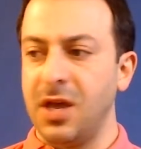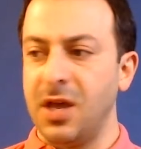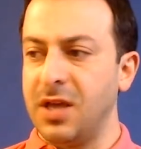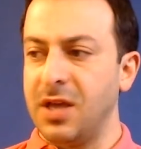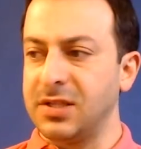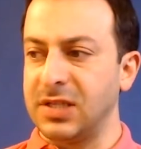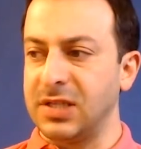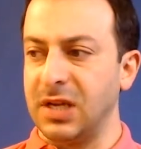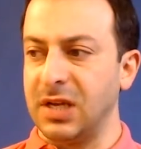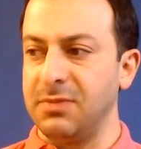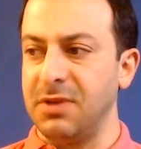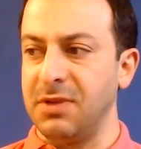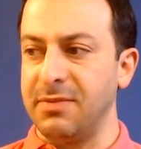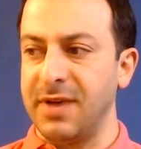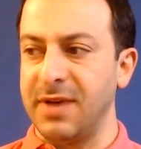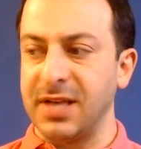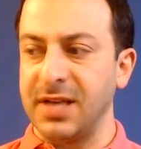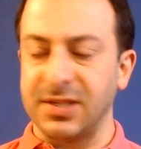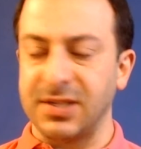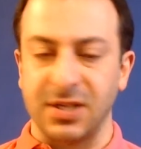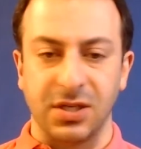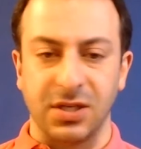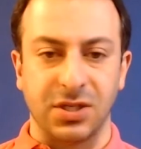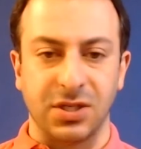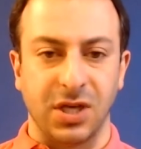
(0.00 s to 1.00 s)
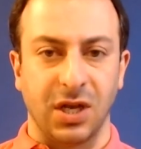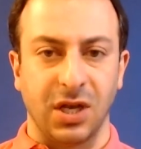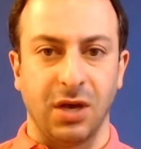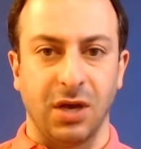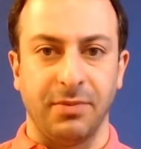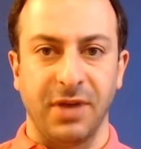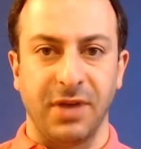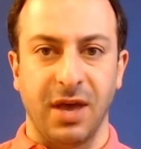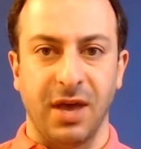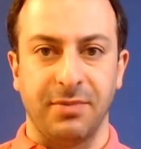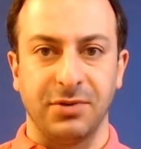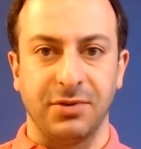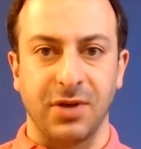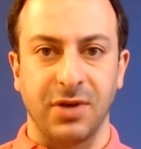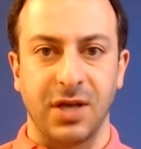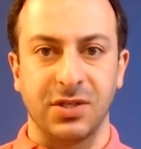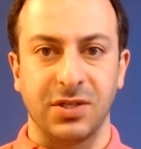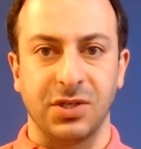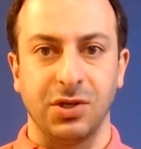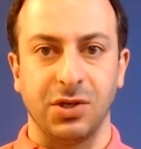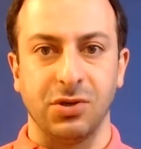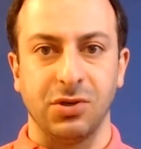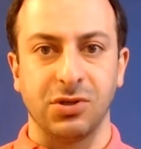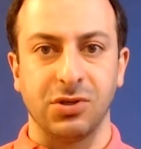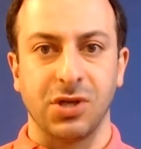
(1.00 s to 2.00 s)
Send me a message, and I'll be happy to
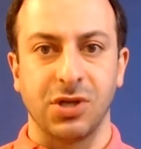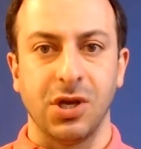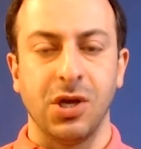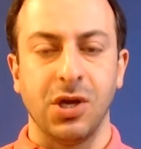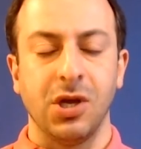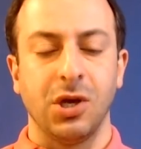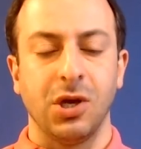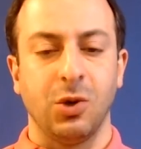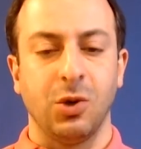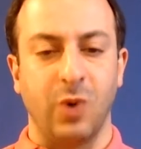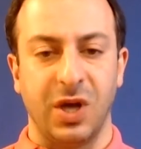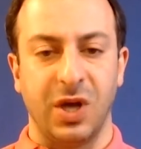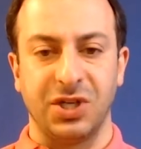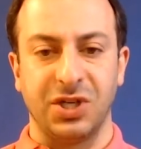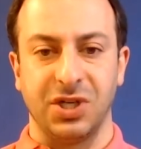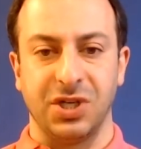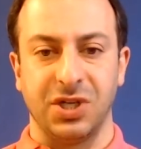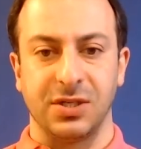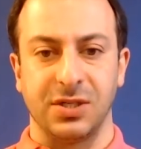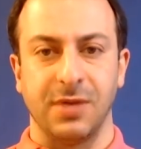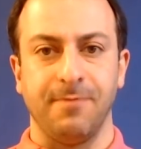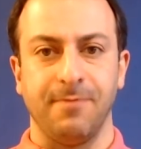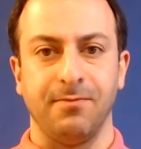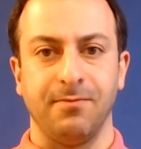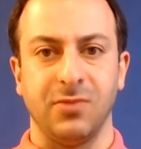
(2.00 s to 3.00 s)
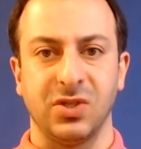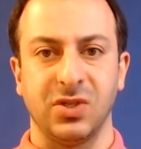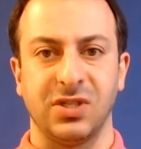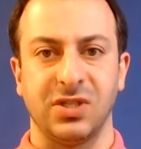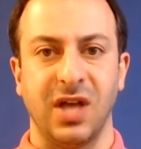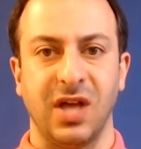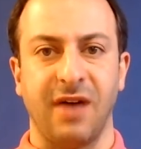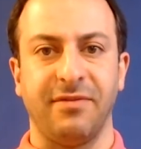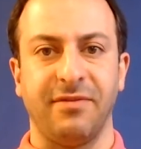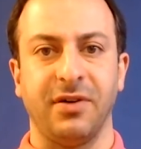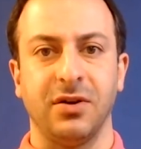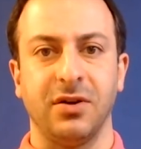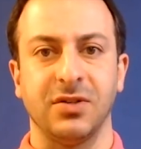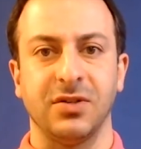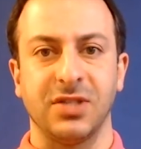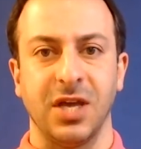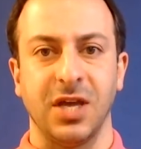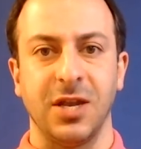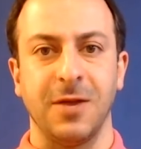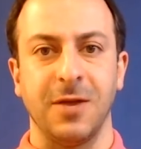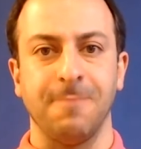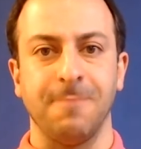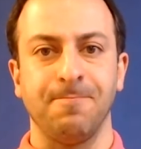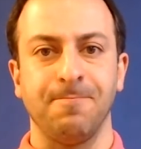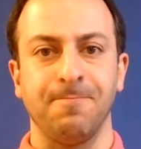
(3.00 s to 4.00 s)
answer your questions. Mostafa
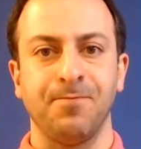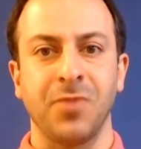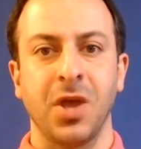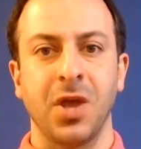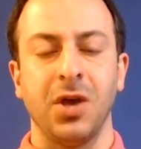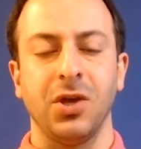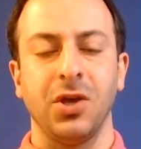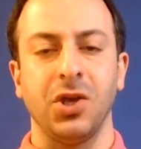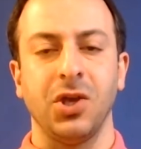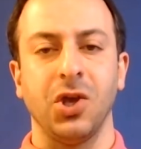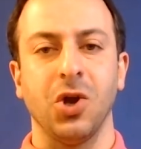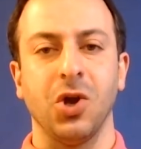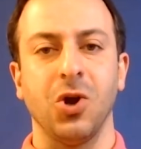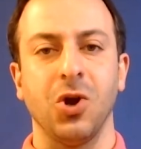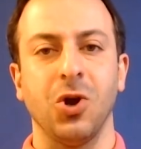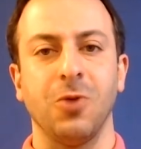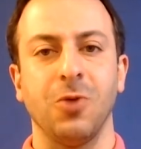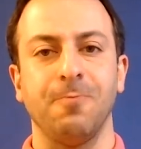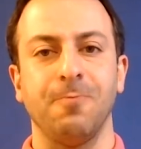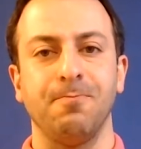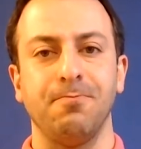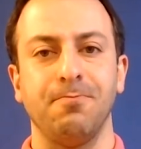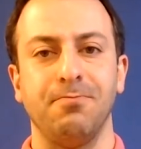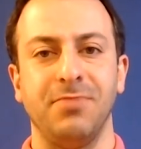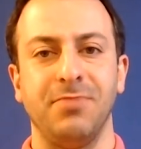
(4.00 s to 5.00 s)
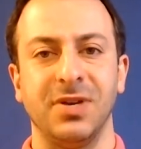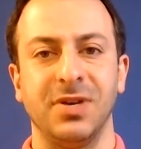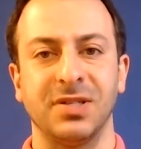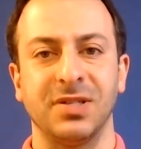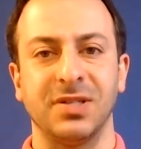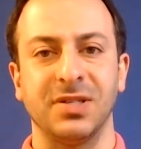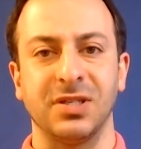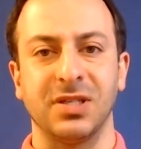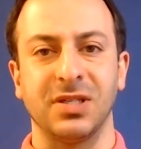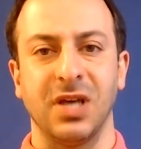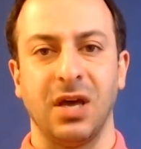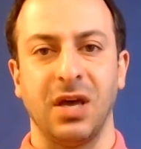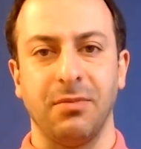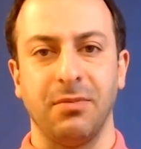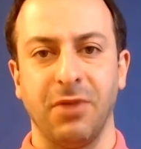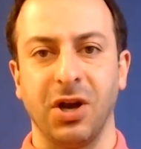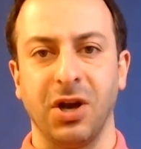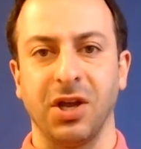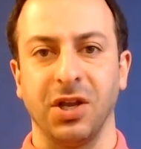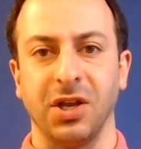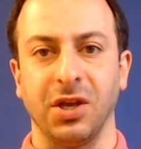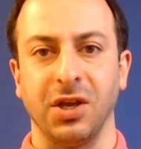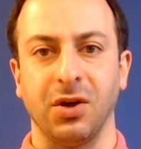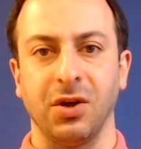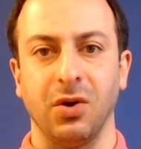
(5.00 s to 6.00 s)
Hosseini, your business and
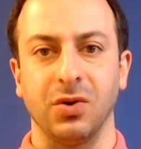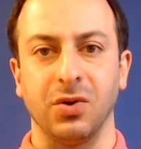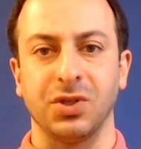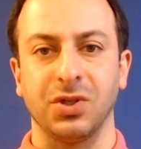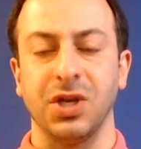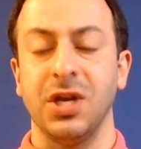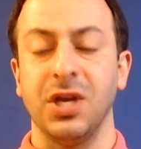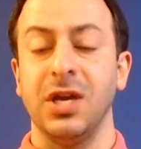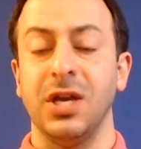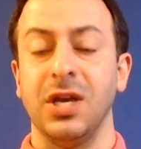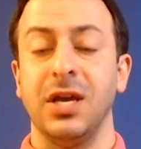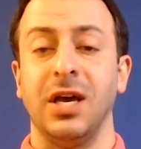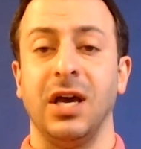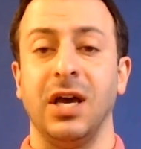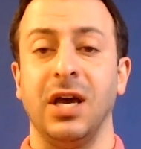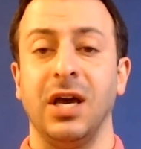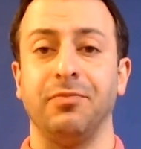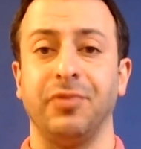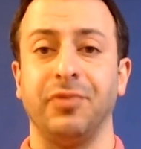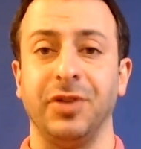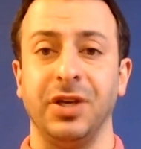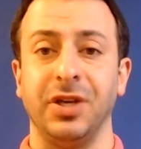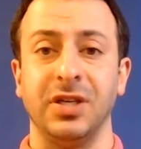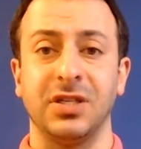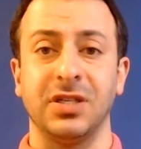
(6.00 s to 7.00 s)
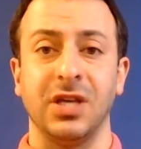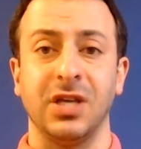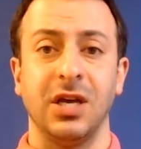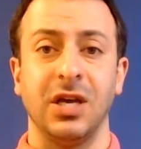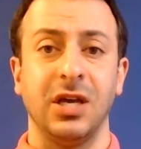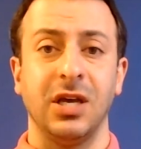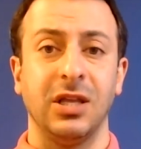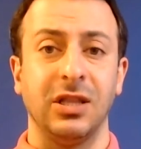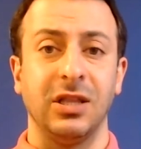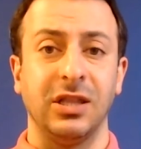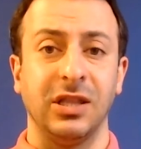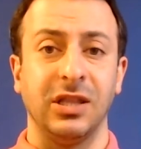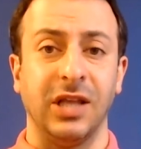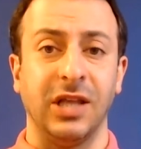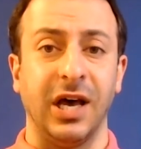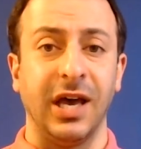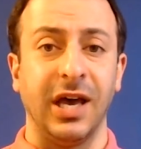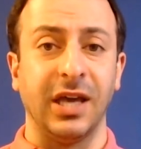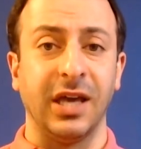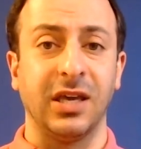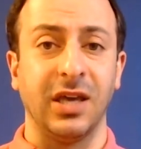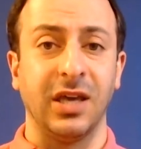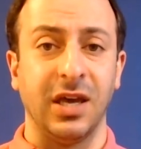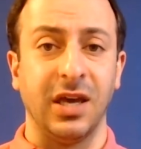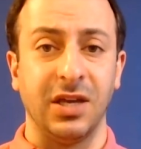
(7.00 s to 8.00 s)
marketing coach. And please
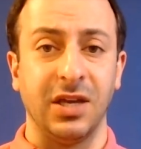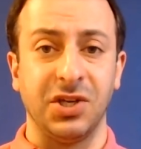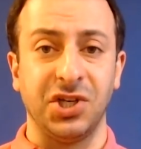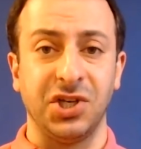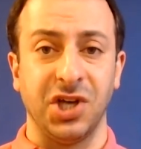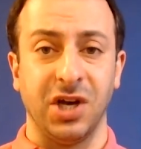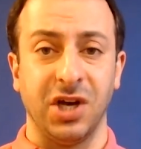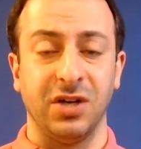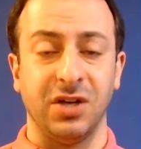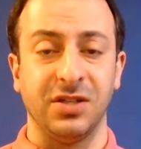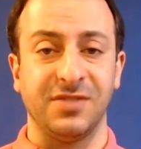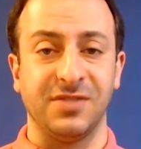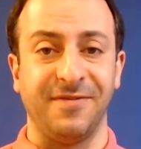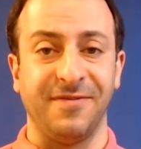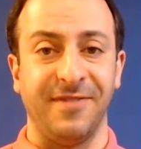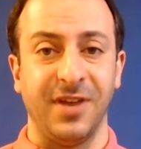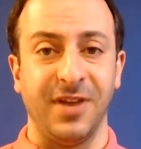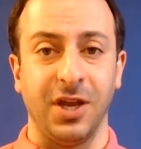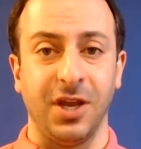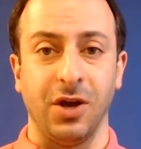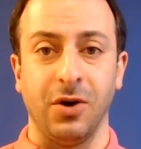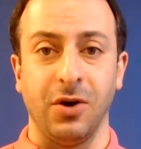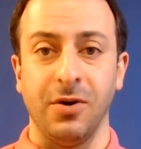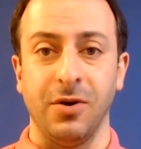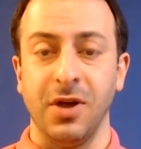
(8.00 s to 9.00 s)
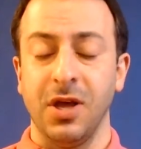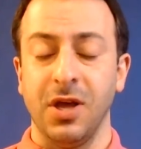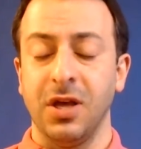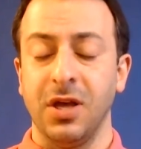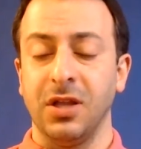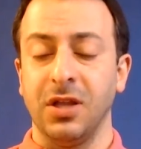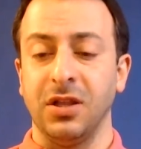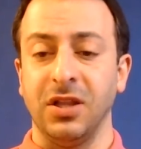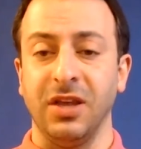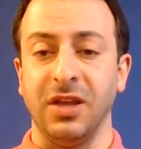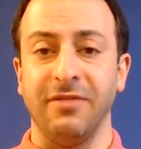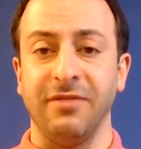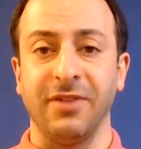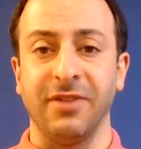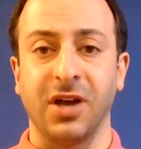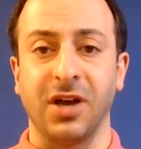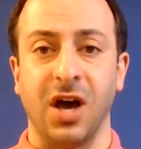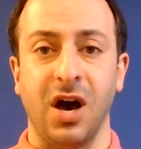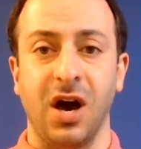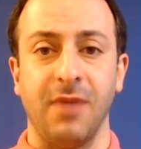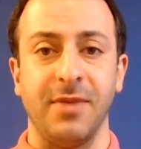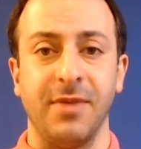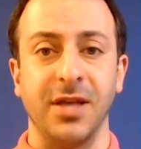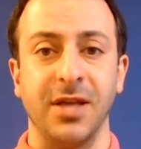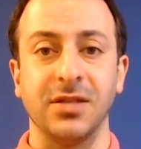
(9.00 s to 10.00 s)
like and share this video. Leave a
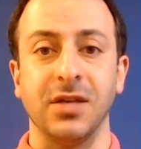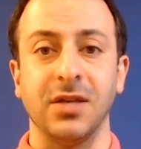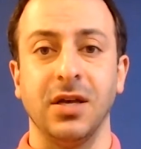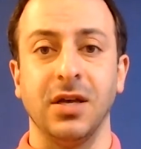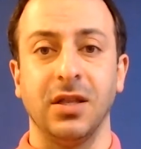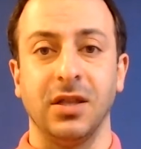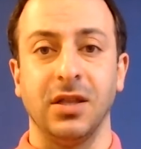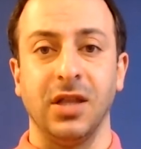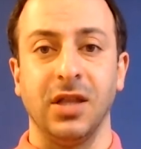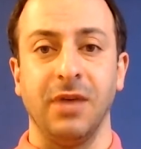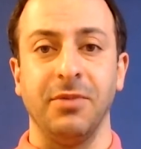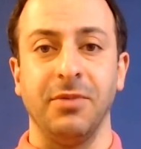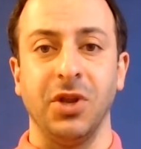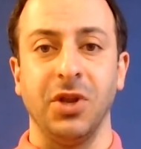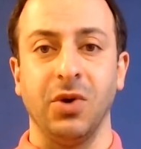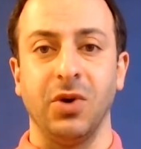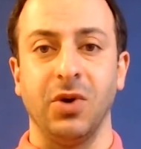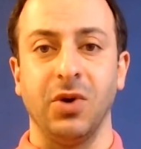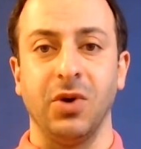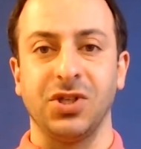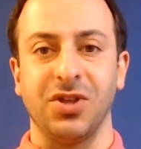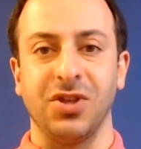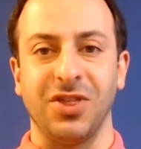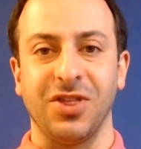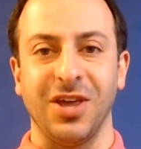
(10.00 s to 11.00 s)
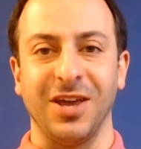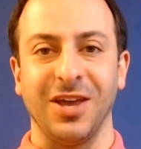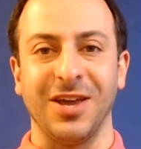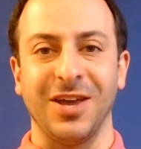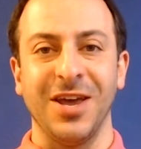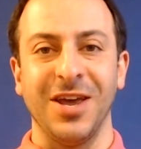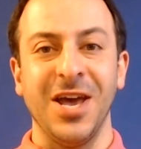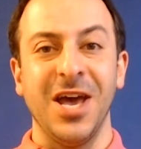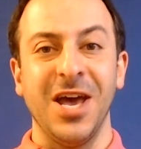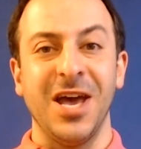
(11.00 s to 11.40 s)
comment. Let me know what you think.